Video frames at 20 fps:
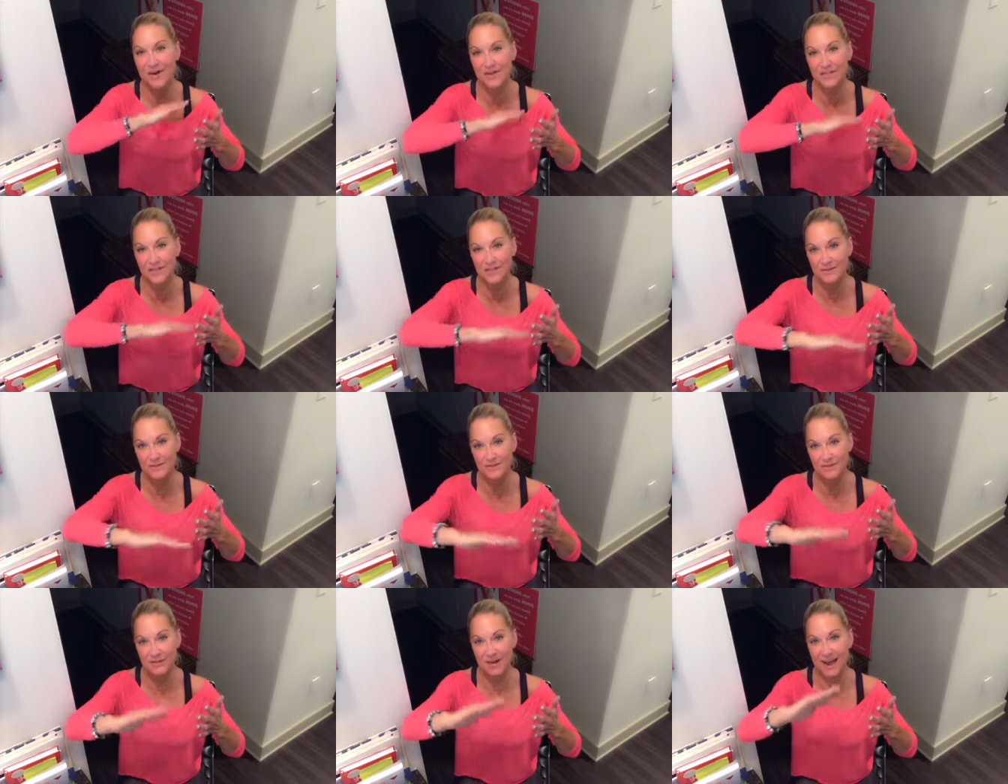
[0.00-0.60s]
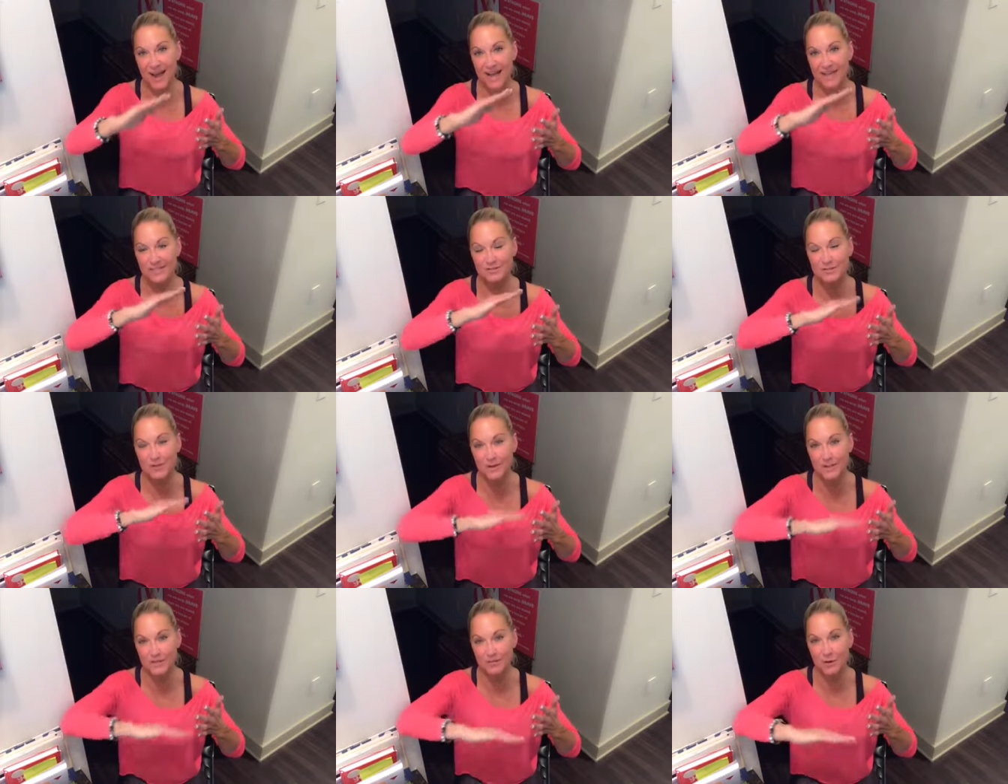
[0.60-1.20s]
on those tracks
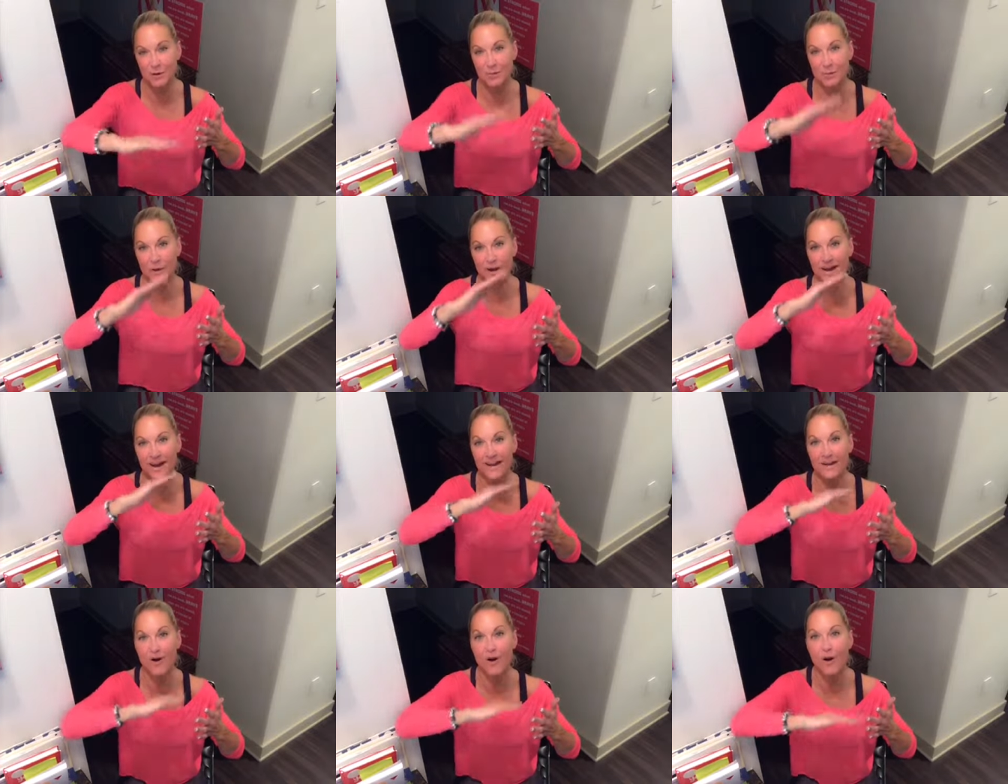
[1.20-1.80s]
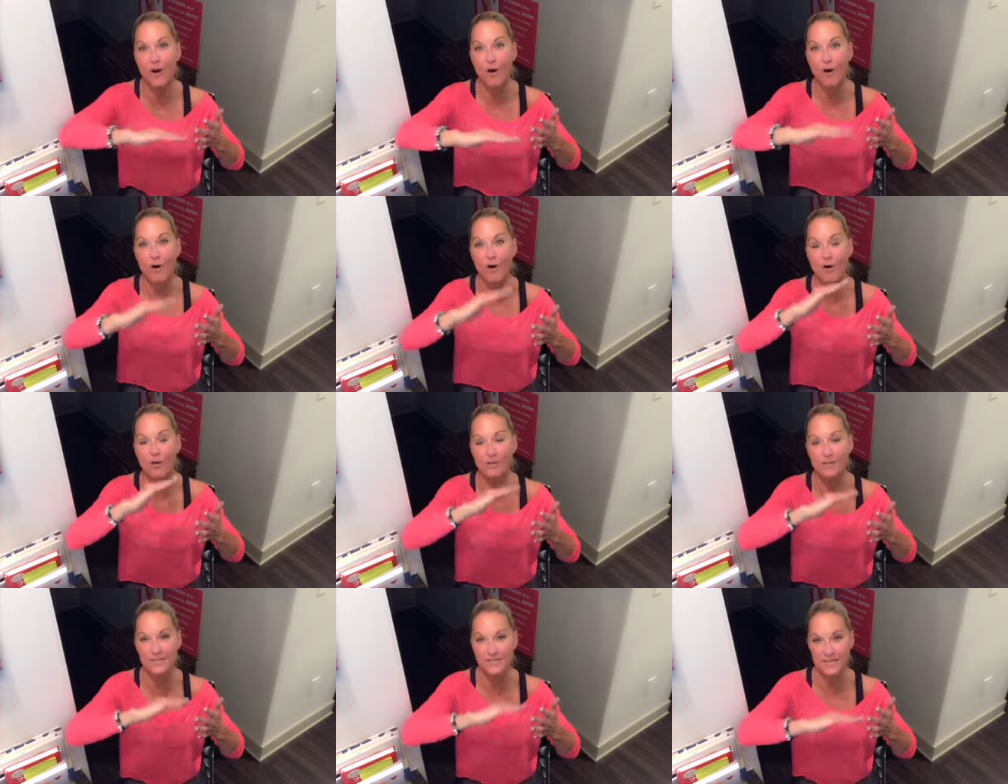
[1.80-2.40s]
running through our brain
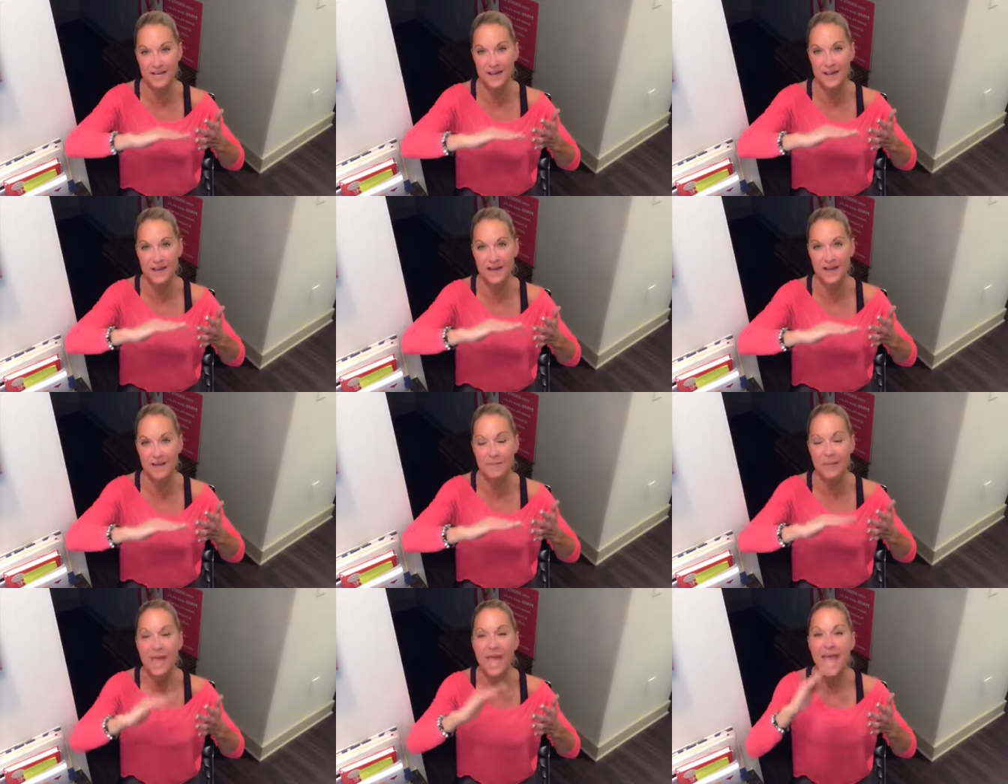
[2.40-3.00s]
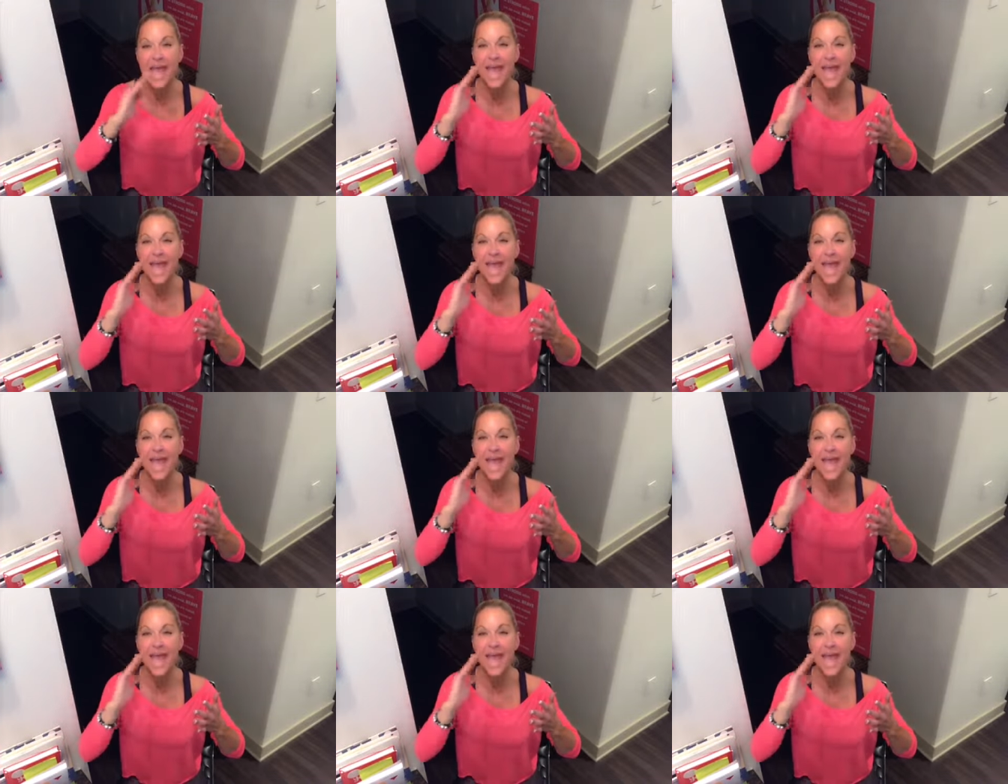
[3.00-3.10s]
all the time,